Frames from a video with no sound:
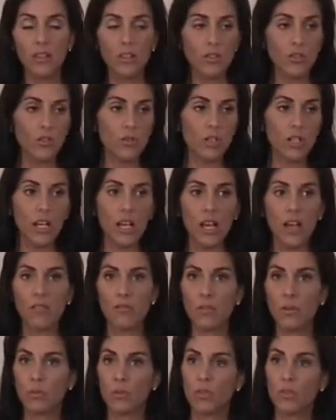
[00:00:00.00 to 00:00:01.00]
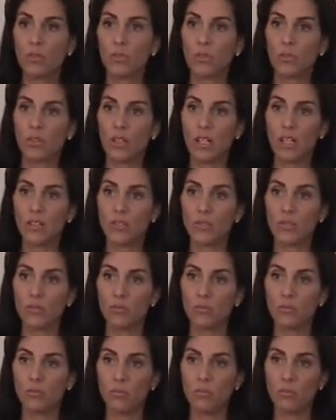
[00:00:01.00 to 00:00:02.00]
You can have them do their
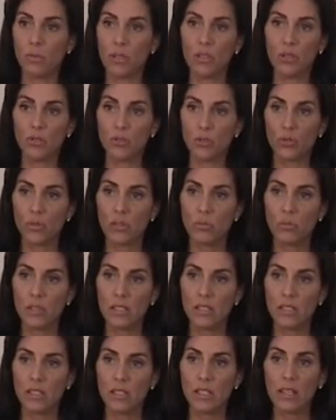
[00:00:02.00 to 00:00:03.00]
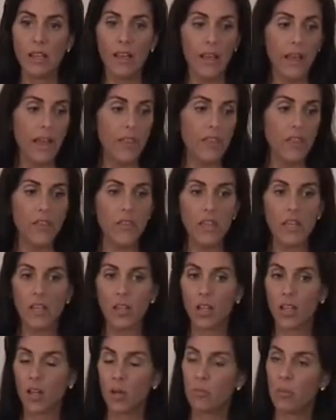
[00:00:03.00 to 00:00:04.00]
laser peel treatment and then they
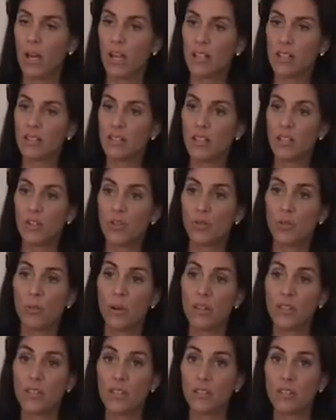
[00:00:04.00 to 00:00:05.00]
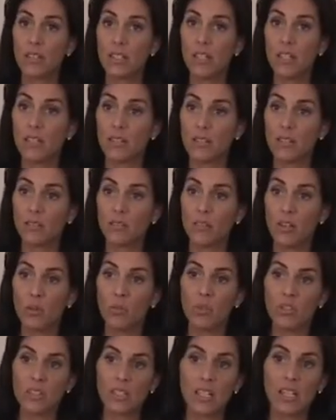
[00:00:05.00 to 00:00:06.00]
can come back and see you in about 7 days. And
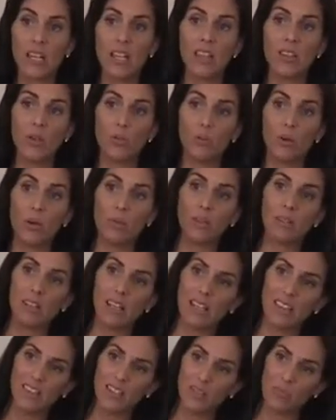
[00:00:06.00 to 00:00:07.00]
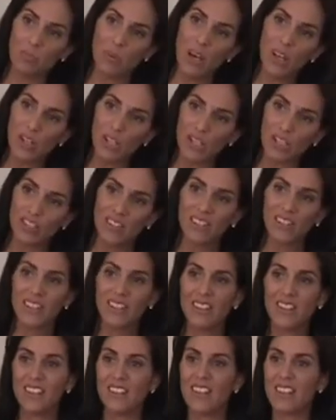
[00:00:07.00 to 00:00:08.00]
once again, they'll probably like this better
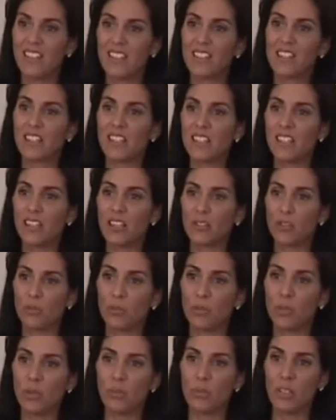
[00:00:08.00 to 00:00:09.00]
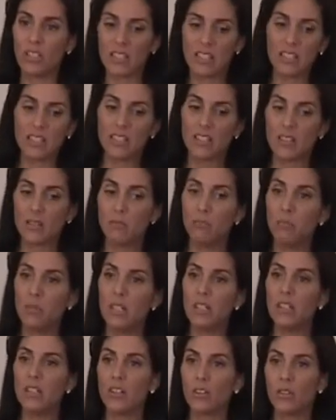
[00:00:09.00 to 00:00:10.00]
than they did the laser peel because this is
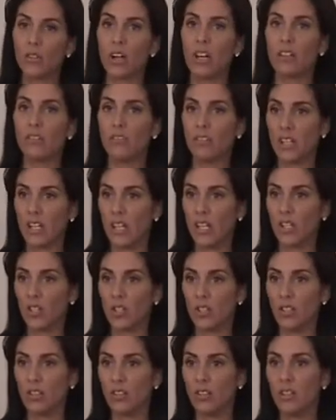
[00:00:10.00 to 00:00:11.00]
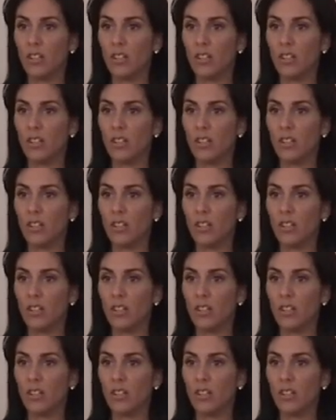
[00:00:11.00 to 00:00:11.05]
immediate gratification.